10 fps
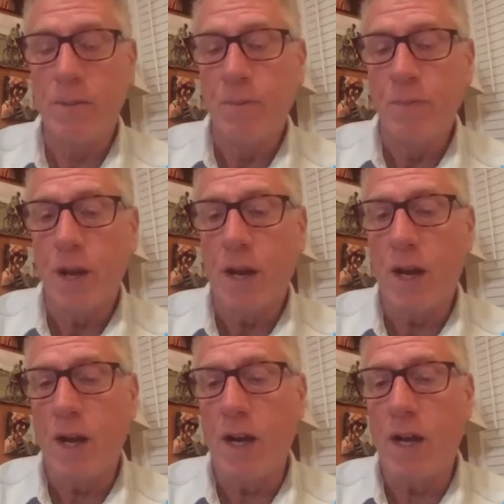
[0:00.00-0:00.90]
Mm-hmm.
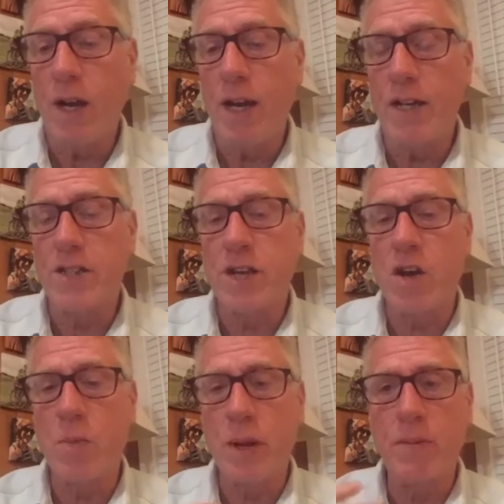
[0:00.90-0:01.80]
Uh, and
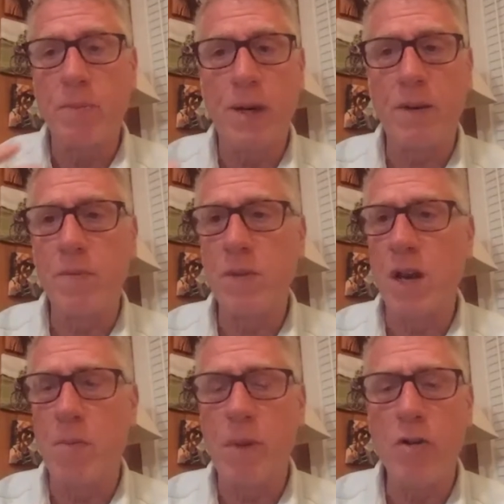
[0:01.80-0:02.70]
so, but but you
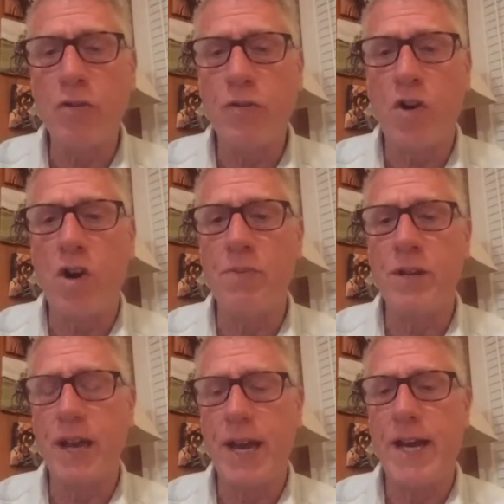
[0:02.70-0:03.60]
know, most farms
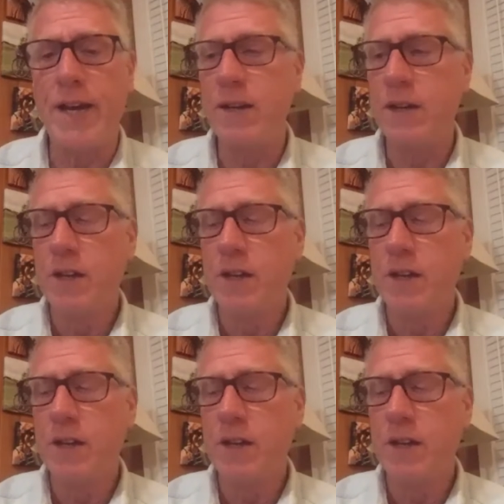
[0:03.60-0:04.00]
had